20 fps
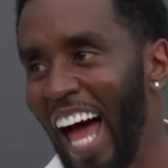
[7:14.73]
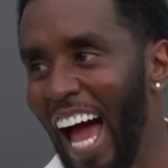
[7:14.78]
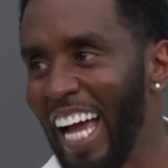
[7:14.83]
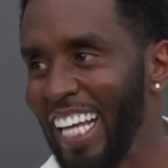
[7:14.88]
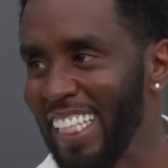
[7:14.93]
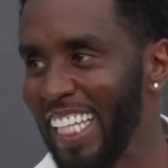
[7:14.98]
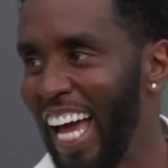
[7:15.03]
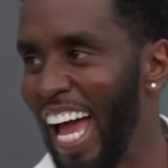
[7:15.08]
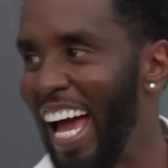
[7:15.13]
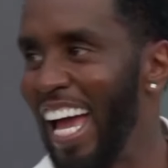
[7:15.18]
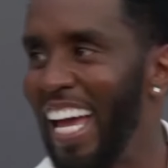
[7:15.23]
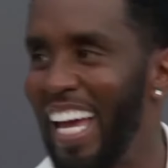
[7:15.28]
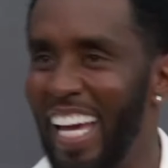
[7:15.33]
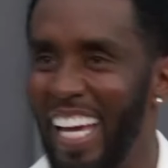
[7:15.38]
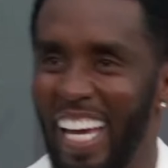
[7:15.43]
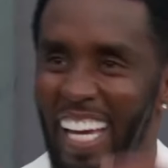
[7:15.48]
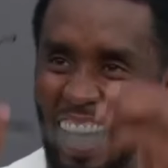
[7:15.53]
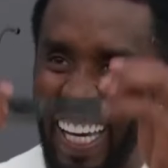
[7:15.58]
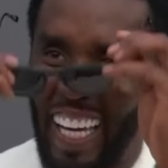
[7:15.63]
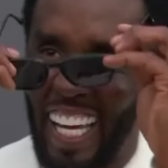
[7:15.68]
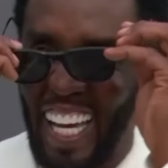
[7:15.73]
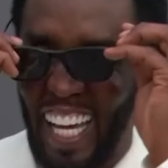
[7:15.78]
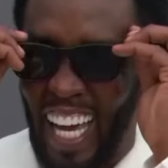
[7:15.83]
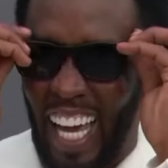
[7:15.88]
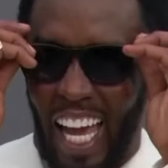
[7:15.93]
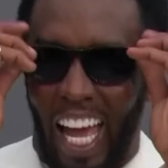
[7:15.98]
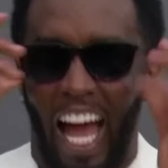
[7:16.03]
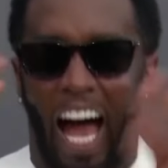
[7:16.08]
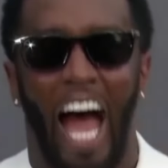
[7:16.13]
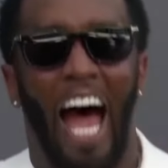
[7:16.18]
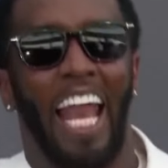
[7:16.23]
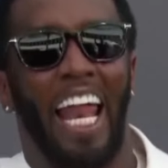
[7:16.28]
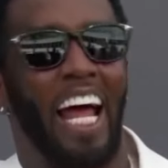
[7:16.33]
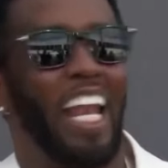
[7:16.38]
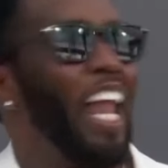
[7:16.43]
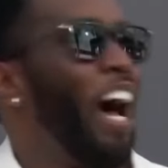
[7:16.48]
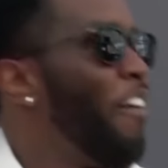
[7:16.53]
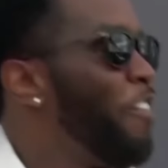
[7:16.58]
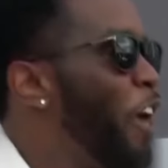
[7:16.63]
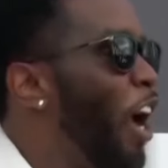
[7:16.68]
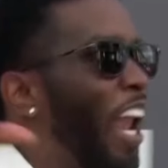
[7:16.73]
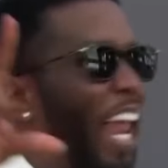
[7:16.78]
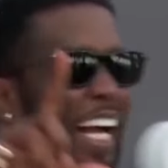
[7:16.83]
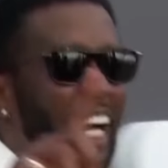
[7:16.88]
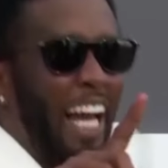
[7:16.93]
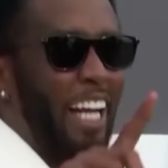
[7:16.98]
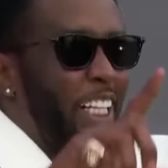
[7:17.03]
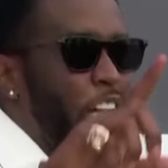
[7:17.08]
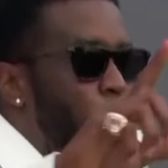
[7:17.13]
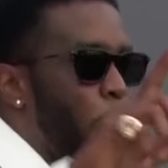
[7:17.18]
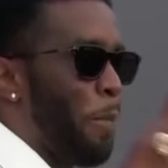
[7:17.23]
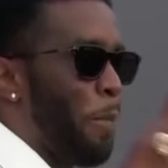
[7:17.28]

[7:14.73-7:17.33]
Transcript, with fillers: All of the incidents occurred in either New York City